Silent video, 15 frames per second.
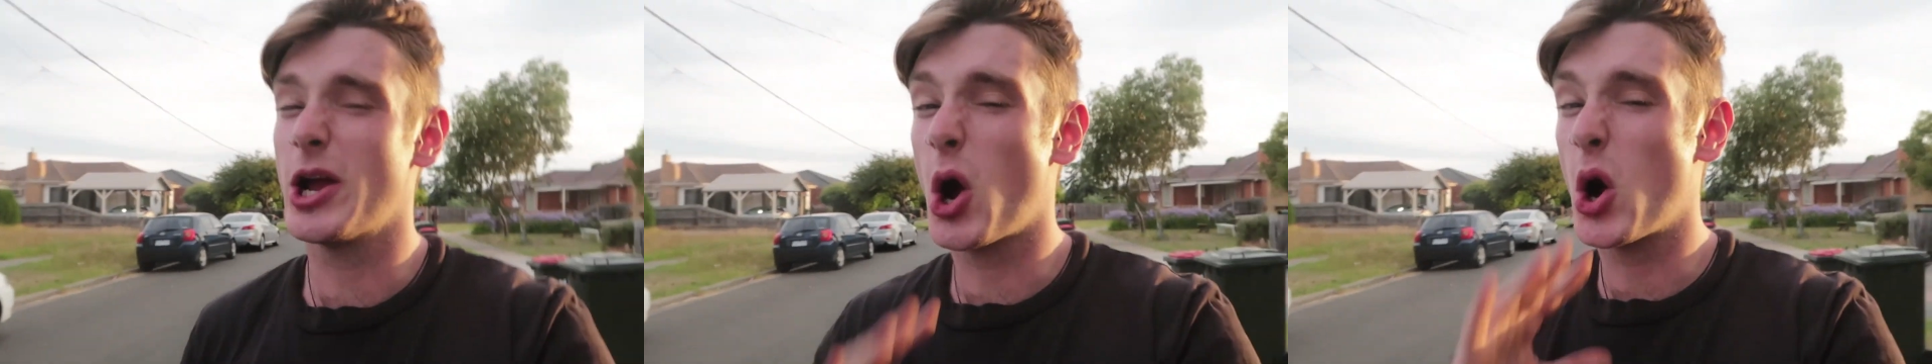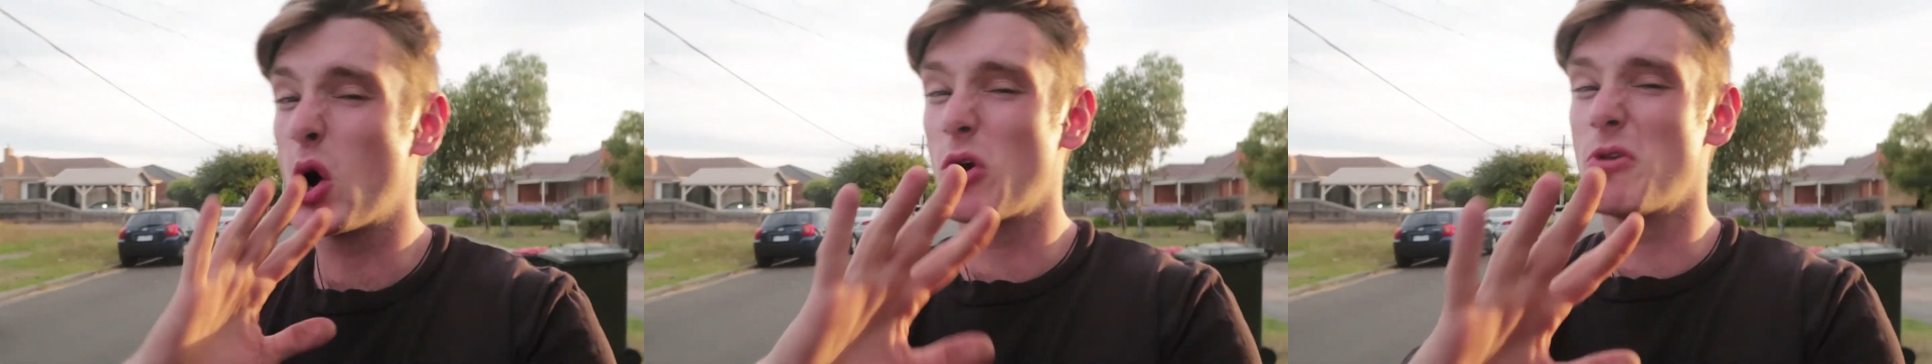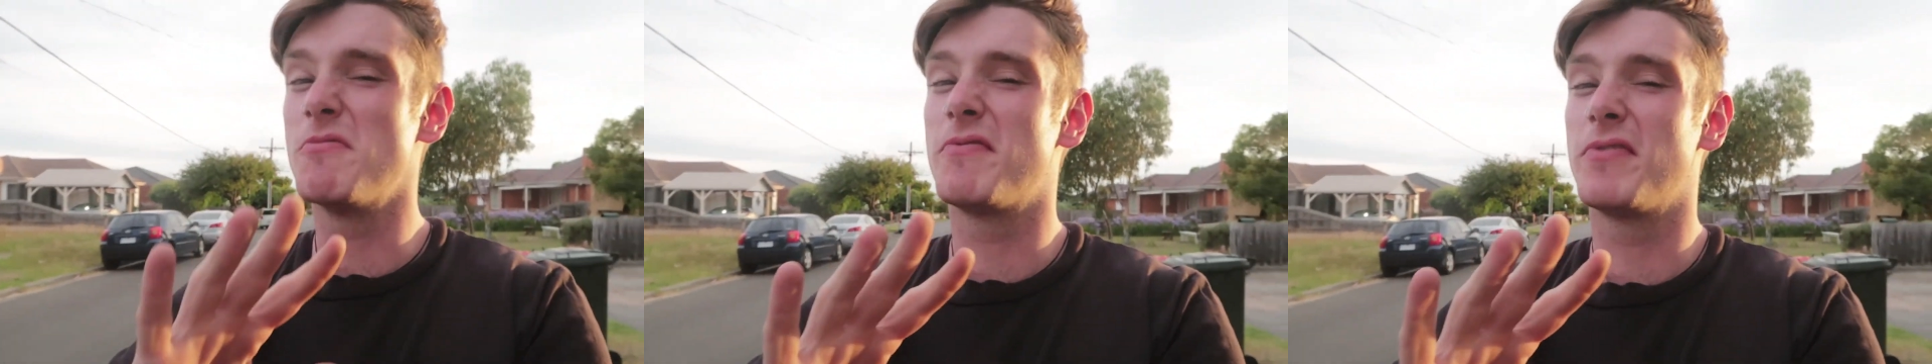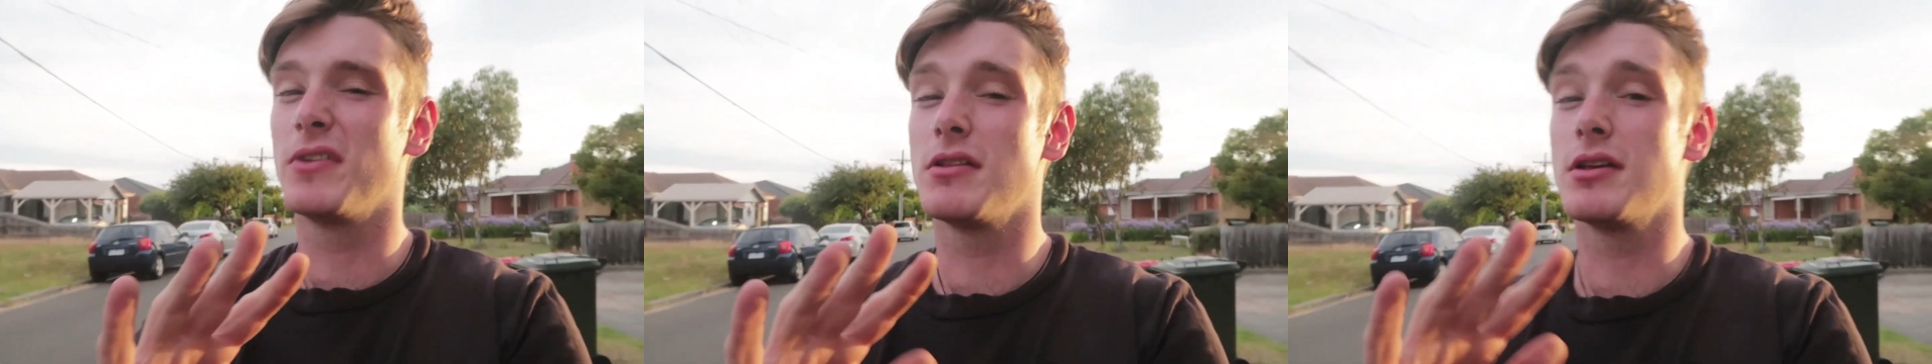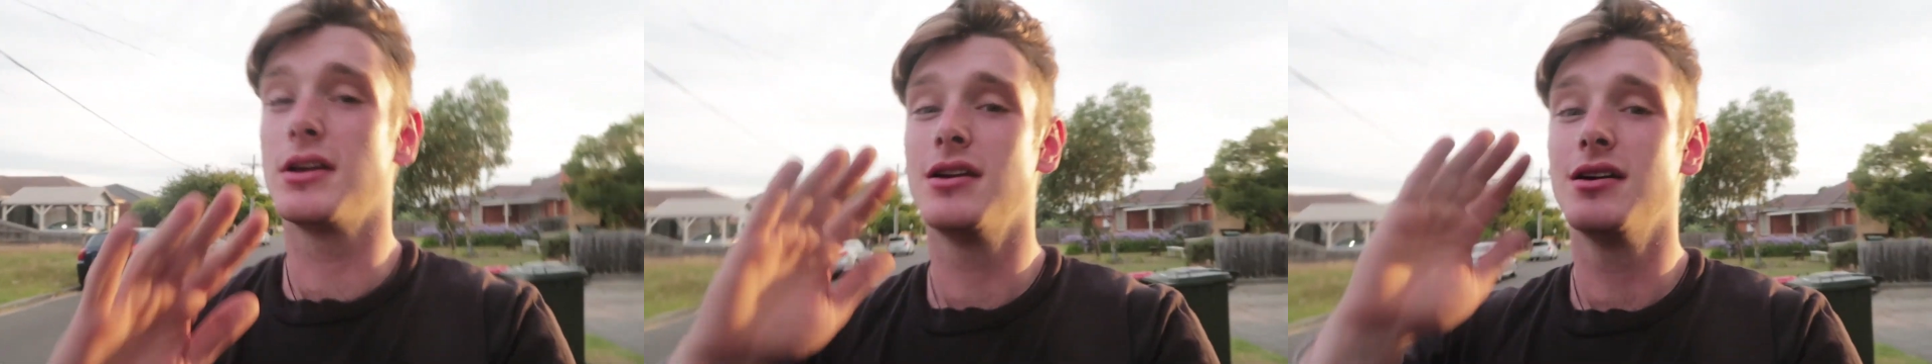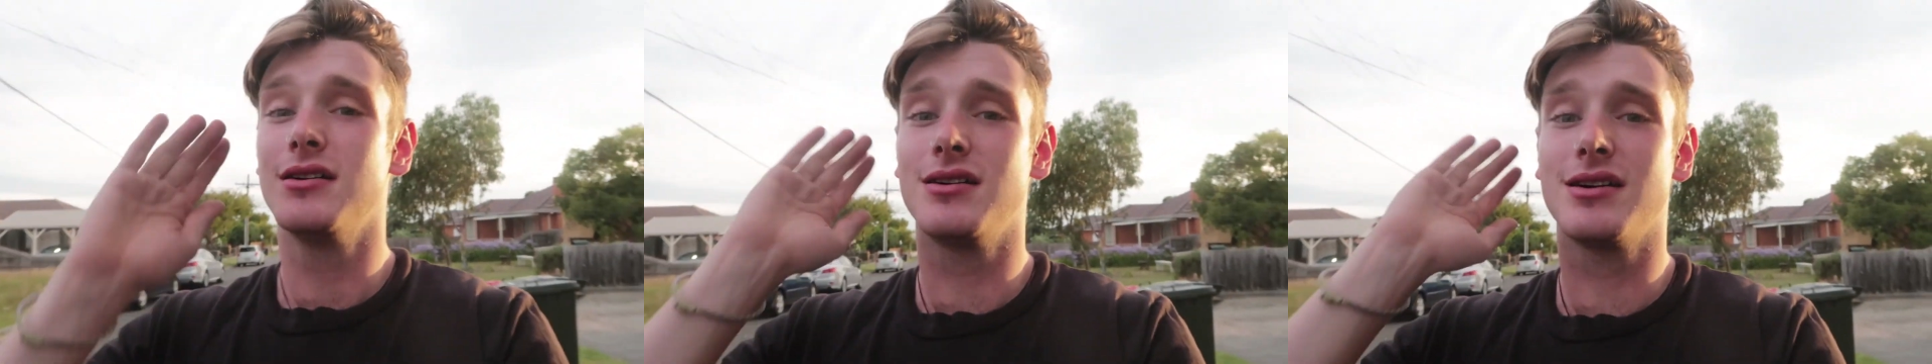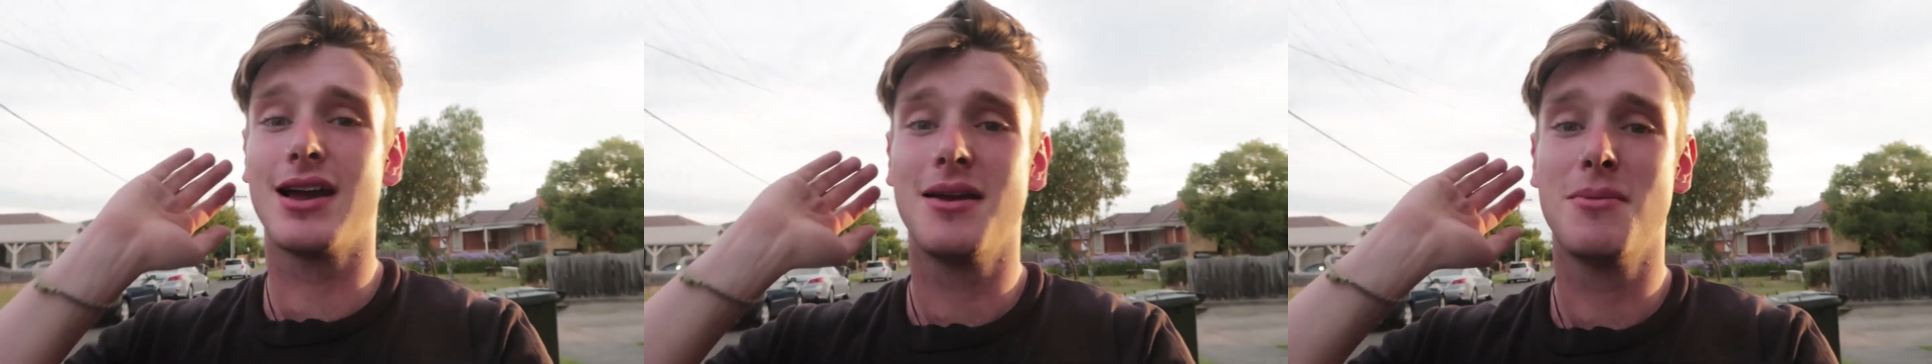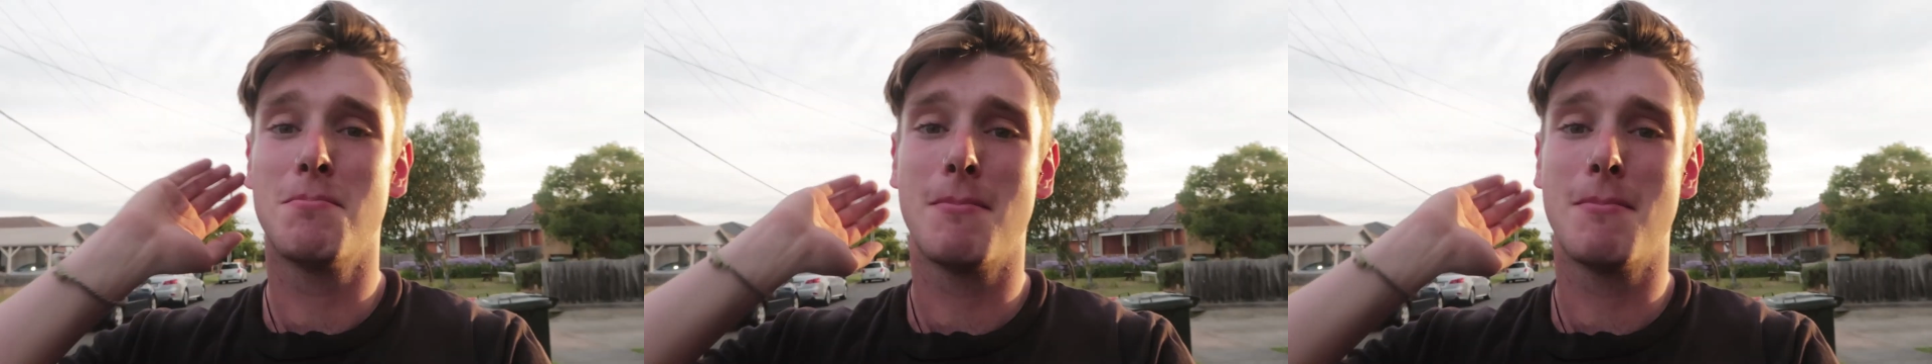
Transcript: hopefully. Okay,